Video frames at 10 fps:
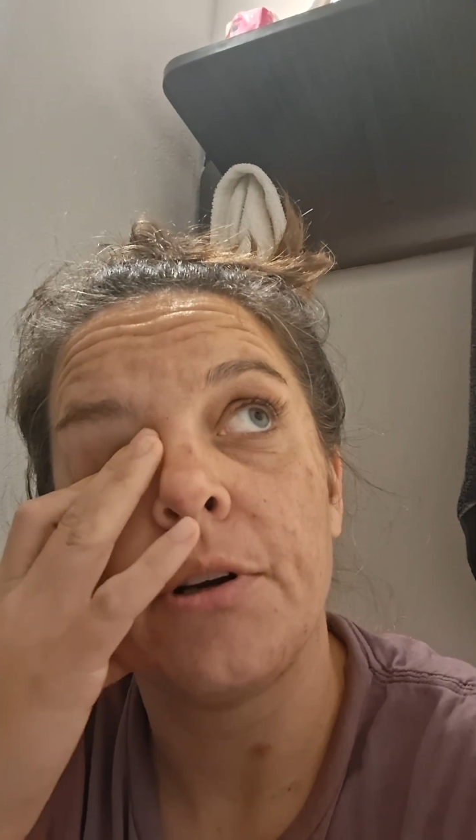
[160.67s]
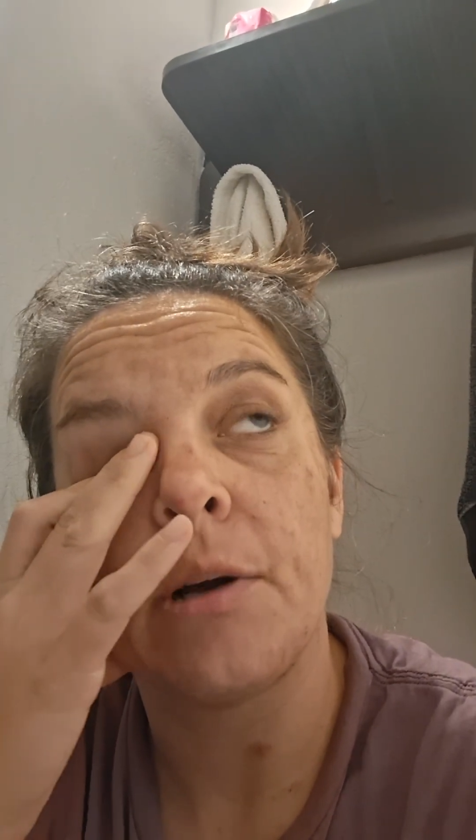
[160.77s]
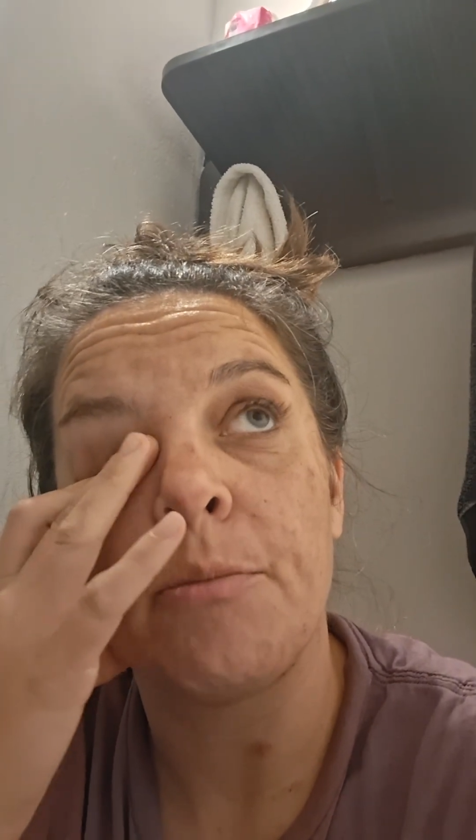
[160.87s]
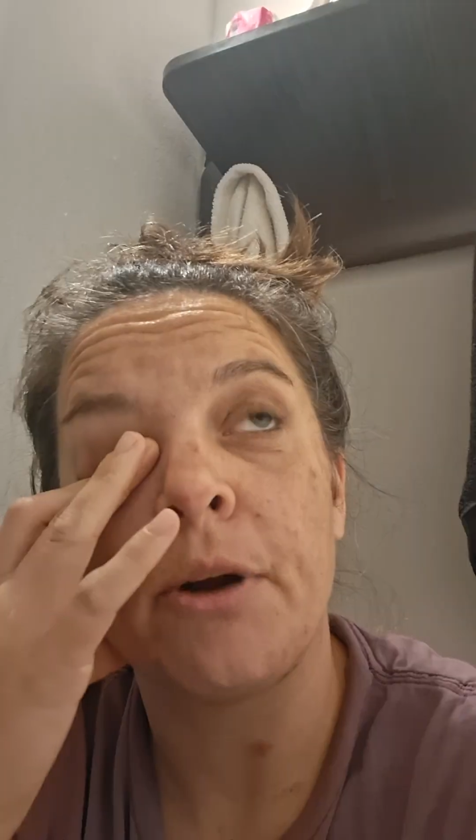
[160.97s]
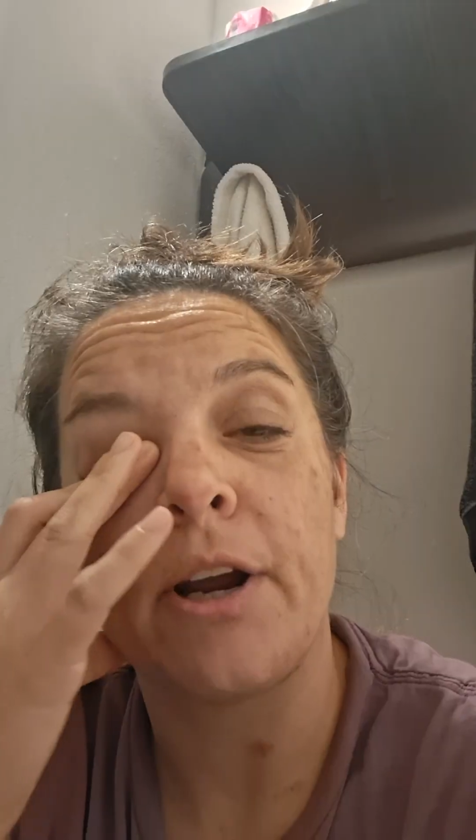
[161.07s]
a
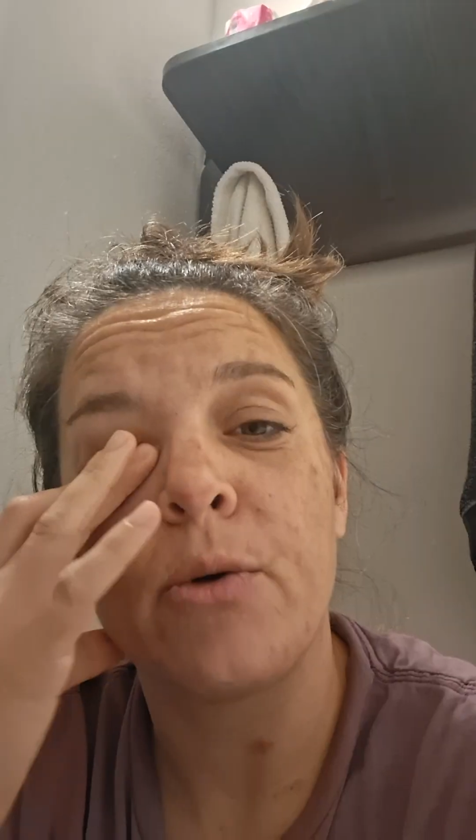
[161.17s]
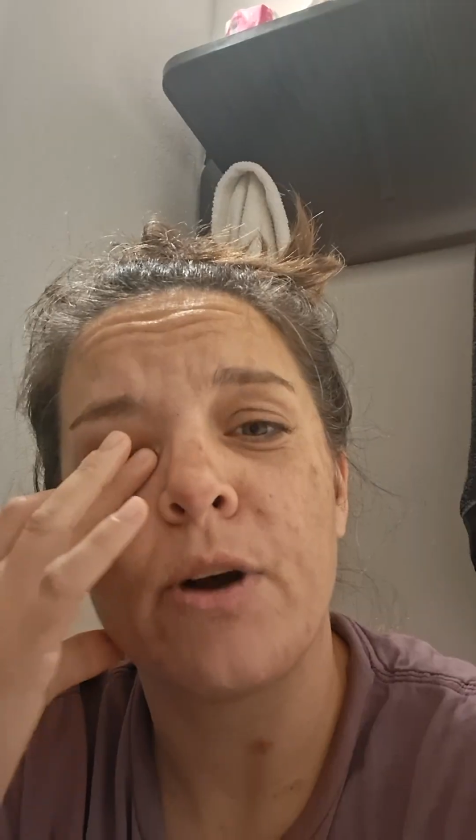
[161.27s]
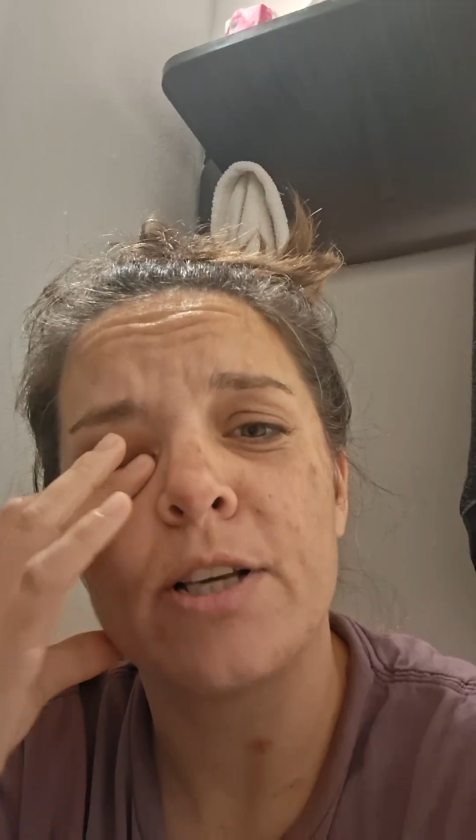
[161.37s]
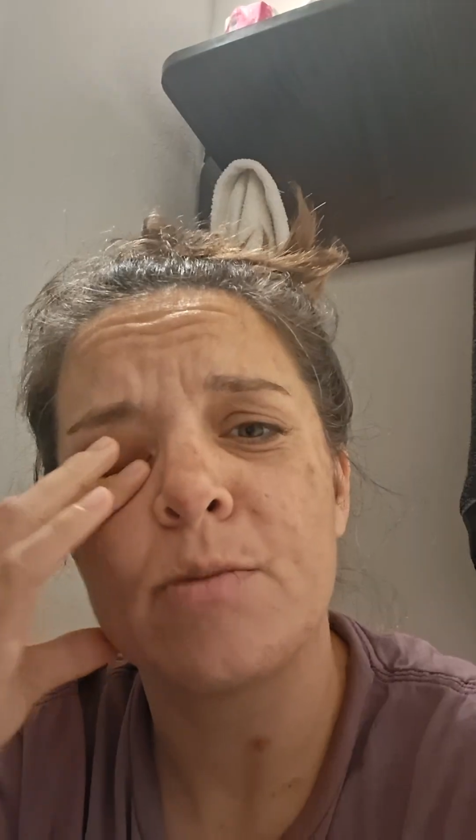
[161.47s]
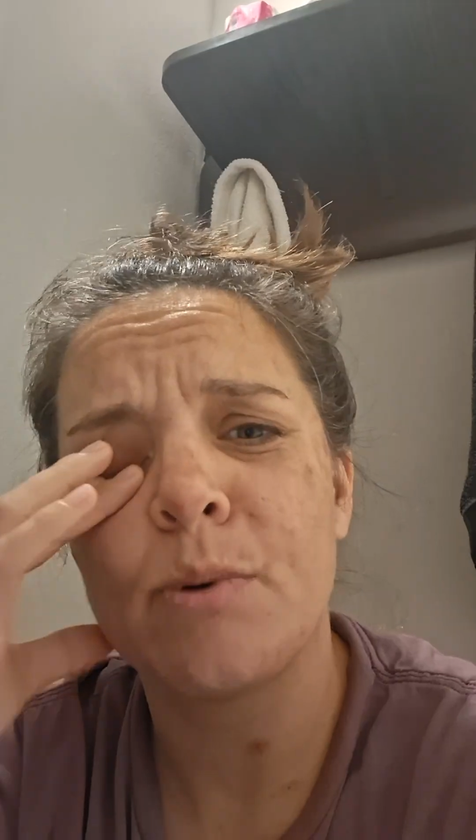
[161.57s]
brain
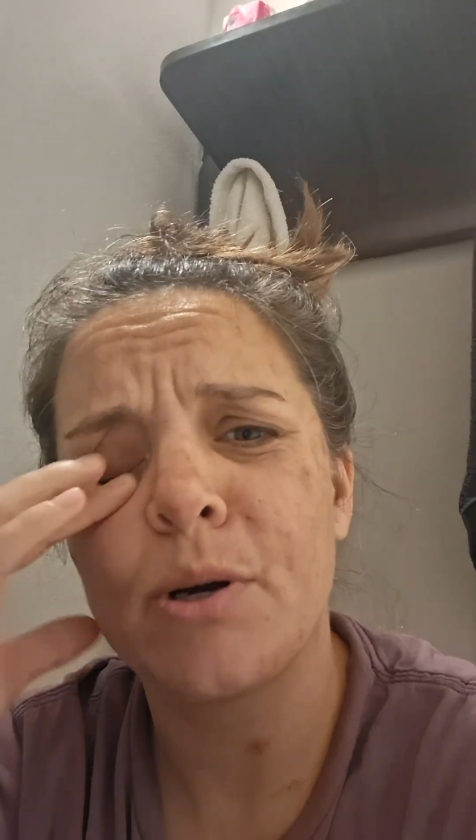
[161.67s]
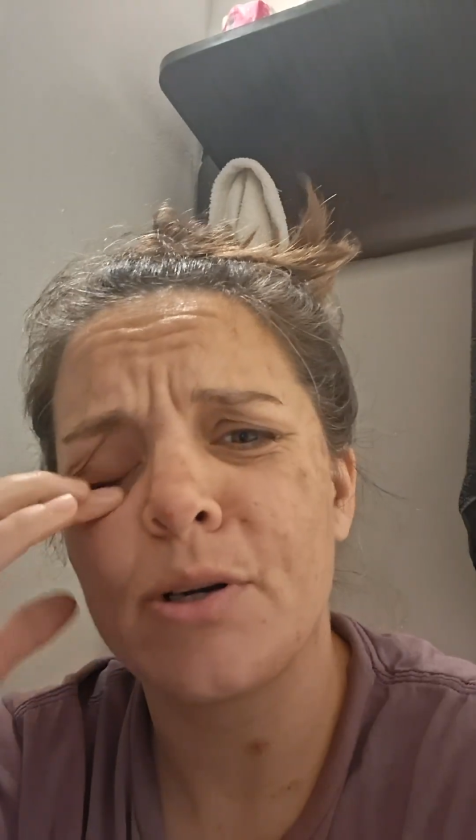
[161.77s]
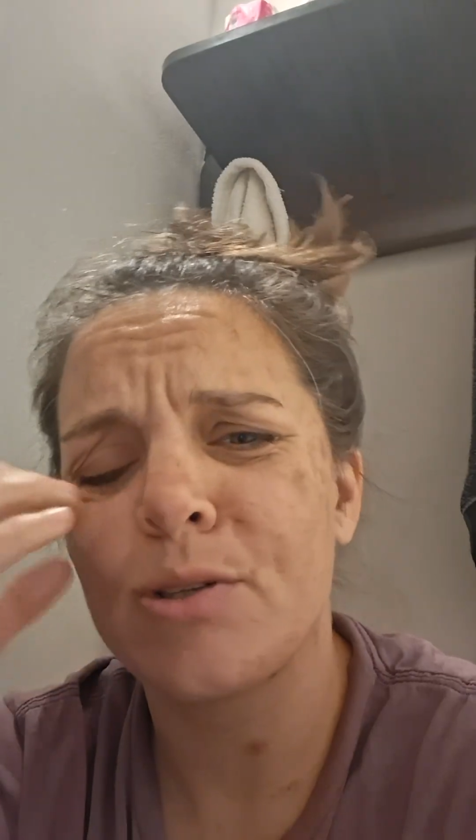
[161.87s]
quest book.